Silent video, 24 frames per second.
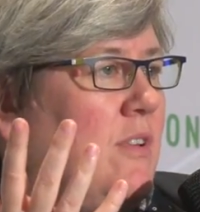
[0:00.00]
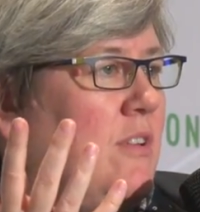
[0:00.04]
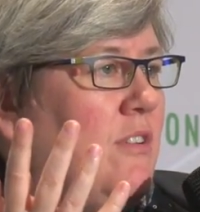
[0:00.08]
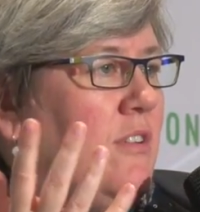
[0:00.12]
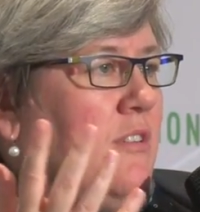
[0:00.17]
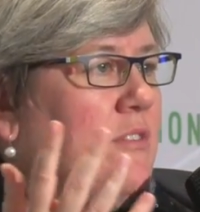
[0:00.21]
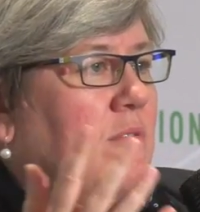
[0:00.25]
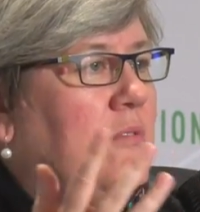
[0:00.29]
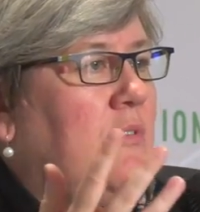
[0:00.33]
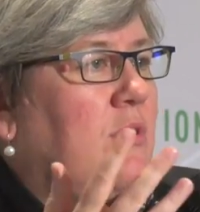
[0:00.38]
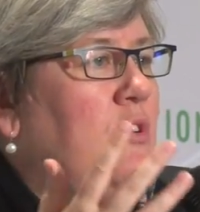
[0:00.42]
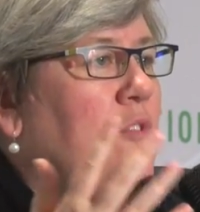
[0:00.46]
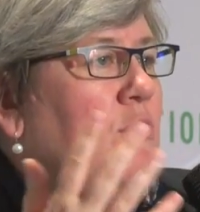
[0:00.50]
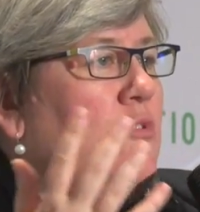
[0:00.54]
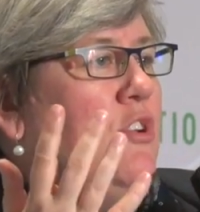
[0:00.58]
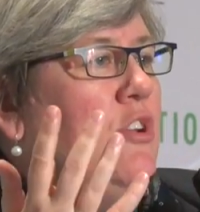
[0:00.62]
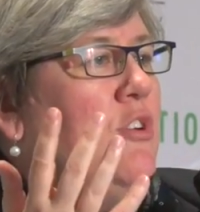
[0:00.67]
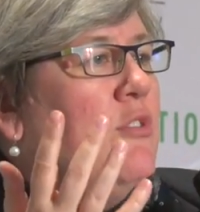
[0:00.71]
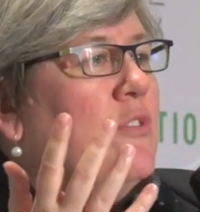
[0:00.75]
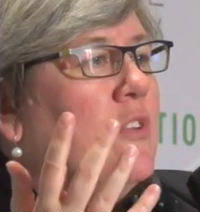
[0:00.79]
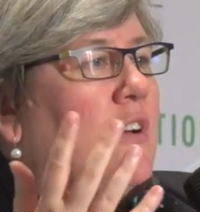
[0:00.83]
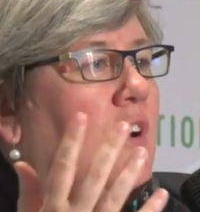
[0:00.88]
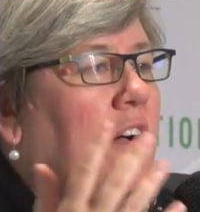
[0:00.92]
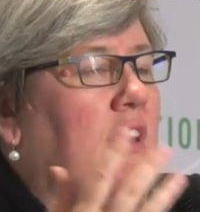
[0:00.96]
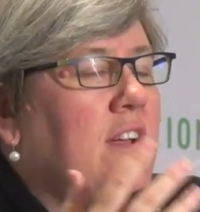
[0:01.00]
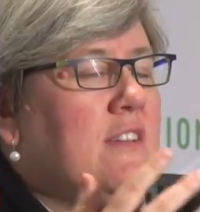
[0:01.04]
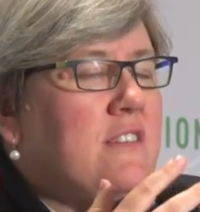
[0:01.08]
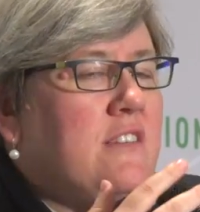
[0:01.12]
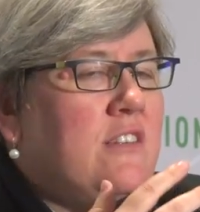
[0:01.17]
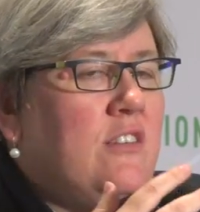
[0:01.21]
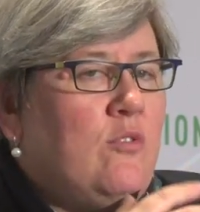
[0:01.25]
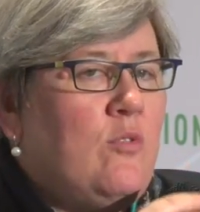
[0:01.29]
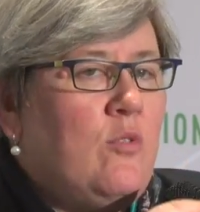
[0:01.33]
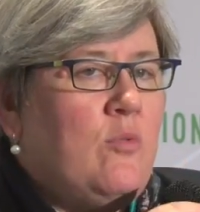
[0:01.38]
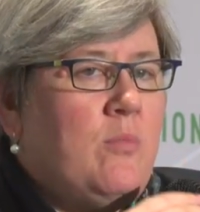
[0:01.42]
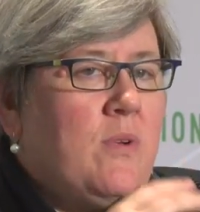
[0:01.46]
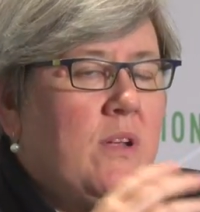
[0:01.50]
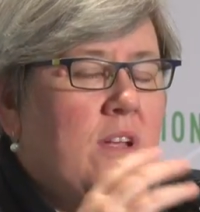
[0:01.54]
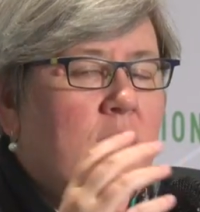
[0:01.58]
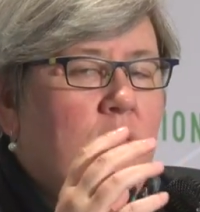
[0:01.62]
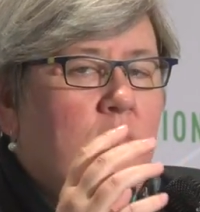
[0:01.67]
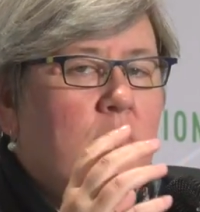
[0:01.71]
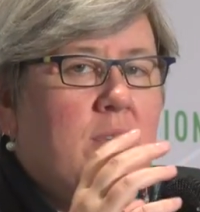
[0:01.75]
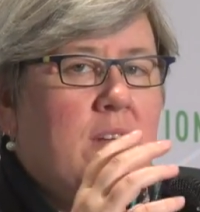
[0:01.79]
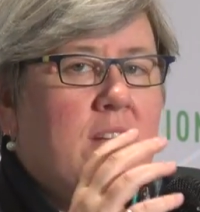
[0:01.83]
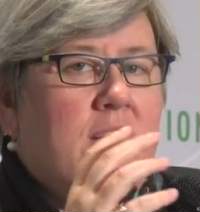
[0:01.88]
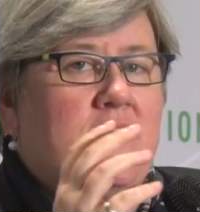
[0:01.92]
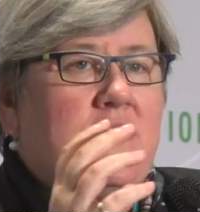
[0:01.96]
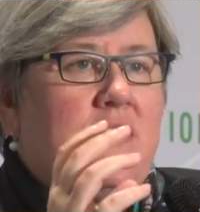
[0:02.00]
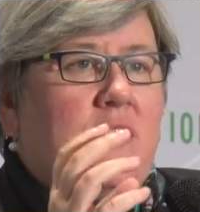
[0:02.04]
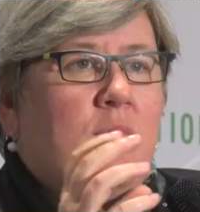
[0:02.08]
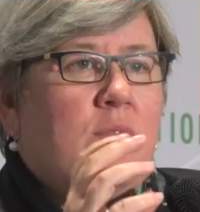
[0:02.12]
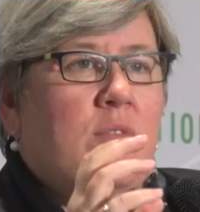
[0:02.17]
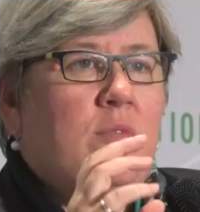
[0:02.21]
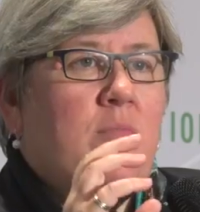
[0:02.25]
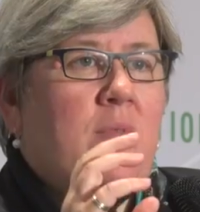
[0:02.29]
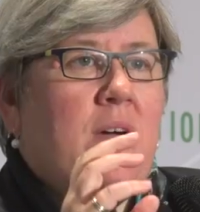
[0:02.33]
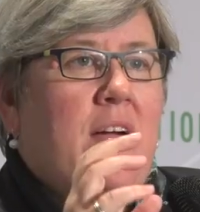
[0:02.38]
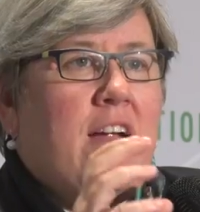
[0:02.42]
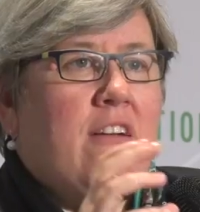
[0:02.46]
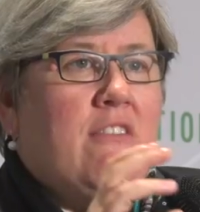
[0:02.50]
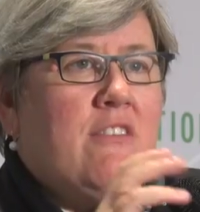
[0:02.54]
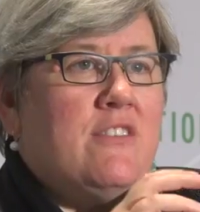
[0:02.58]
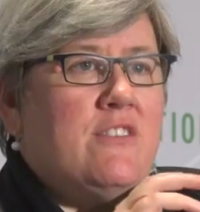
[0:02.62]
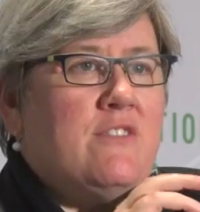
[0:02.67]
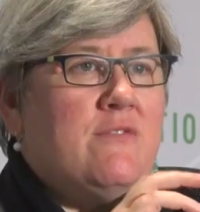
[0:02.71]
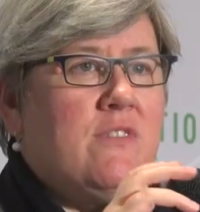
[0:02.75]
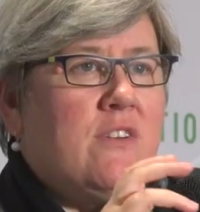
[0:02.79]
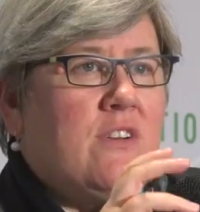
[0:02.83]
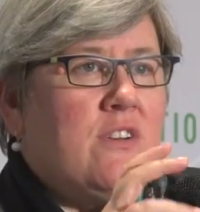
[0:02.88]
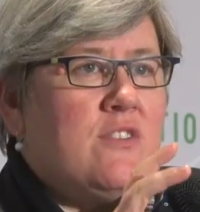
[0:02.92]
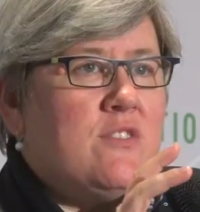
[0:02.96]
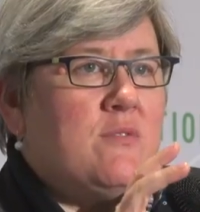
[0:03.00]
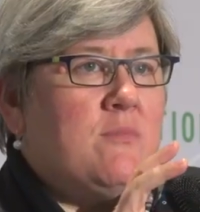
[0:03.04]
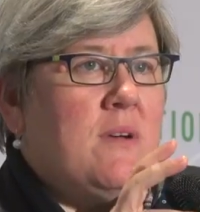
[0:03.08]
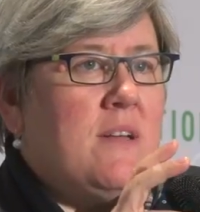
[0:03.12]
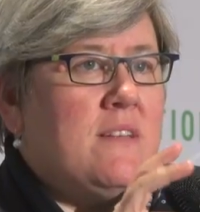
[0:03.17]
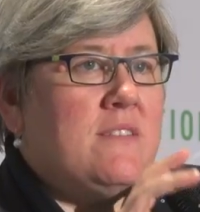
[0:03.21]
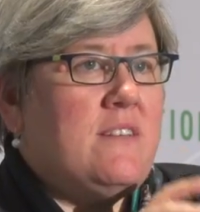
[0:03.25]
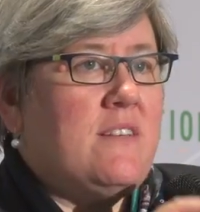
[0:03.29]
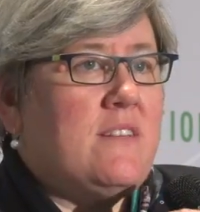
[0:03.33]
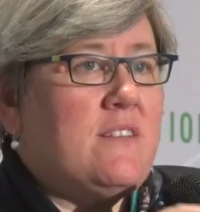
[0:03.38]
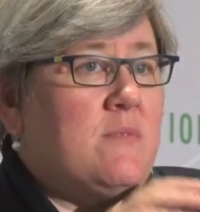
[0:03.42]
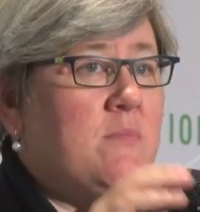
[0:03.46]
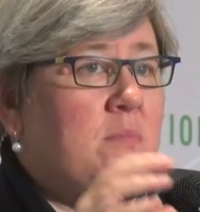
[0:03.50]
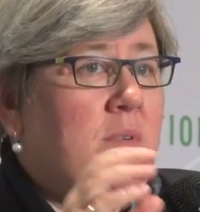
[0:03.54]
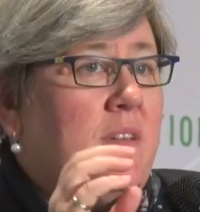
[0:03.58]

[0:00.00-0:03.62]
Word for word: You know, who knew that Iceland would be competing with Paris for cosmetics?